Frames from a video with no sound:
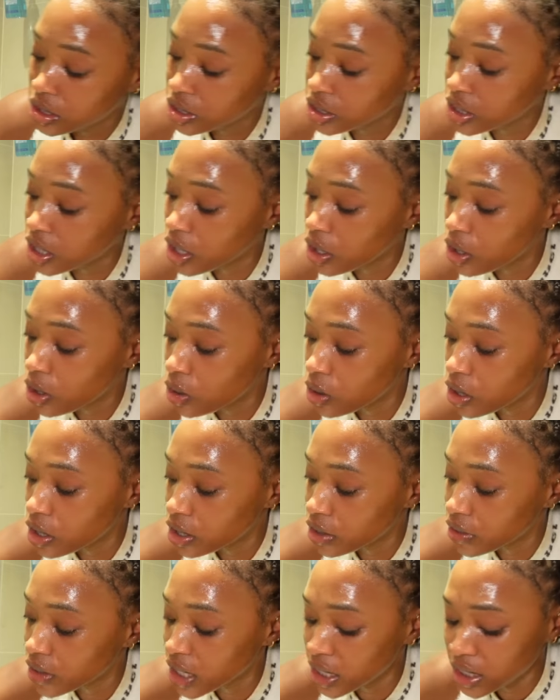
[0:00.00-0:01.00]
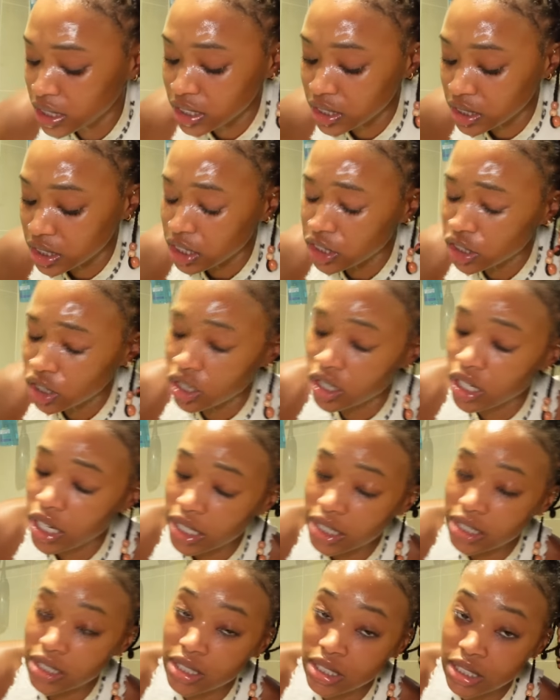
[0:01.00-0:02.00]
Just get a whole load of this. It's such a
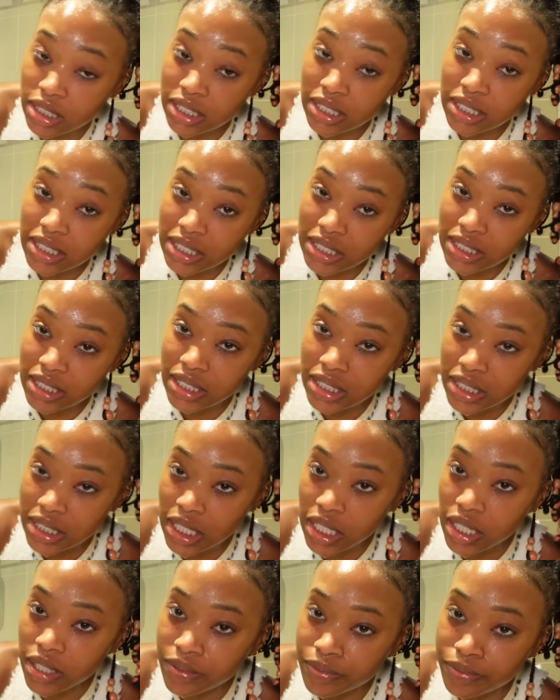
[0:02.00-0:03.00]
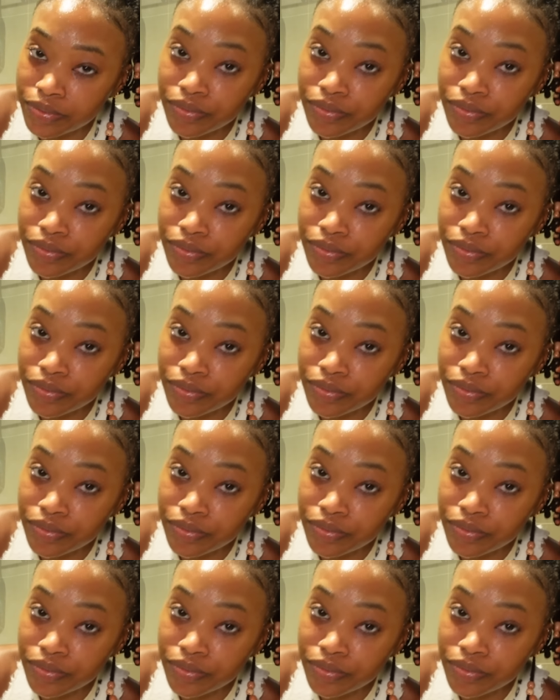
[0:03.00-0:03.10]
nice consistency.